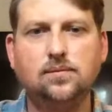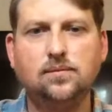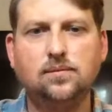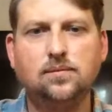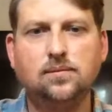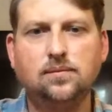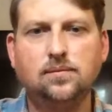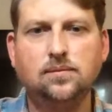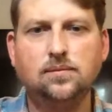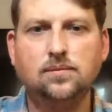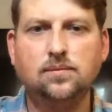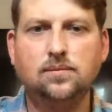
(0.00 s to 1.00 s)

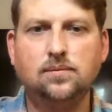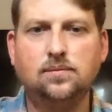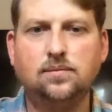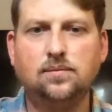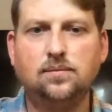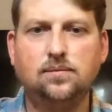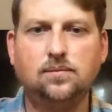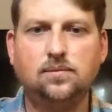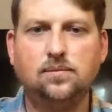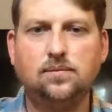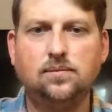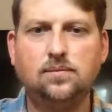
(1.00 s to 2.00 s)

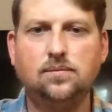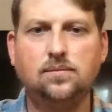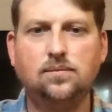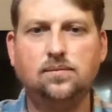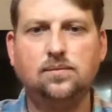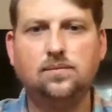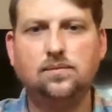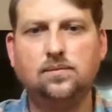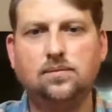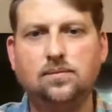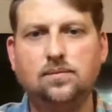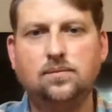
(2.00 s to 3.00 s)

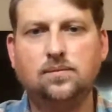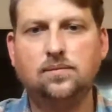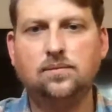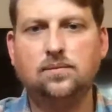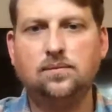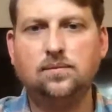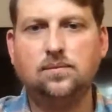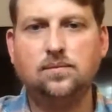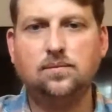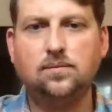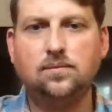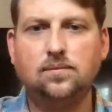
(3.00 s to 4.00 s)

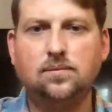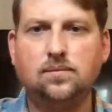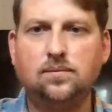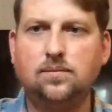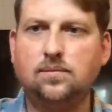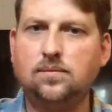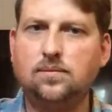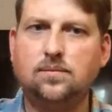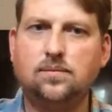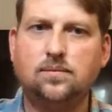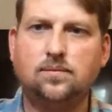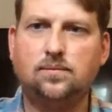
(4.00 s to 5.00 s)

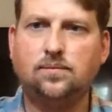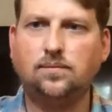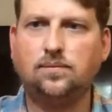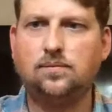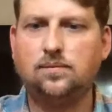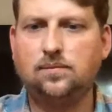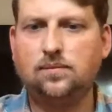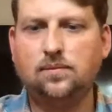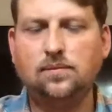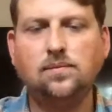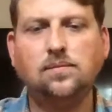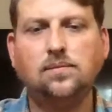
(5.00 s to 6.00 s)

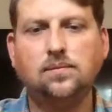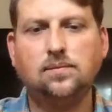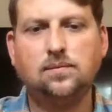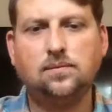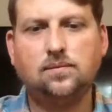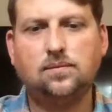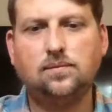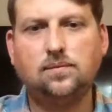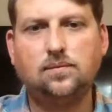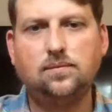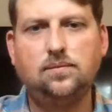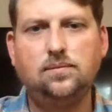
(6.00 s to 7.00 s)

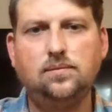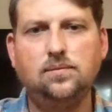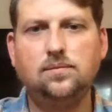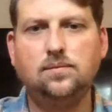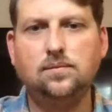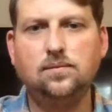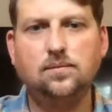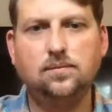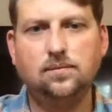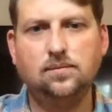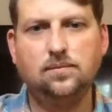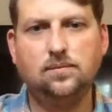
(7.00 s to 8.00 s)
[no speech]